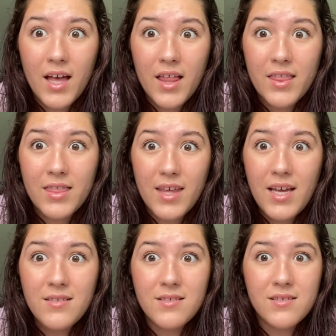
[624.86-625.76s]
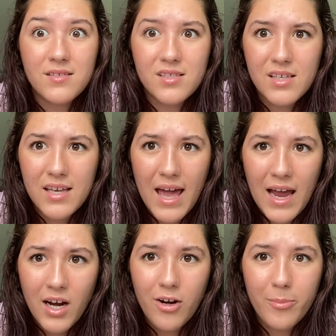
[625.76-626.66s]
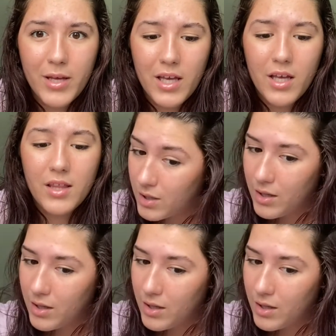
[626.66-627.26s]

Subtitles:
They scare me.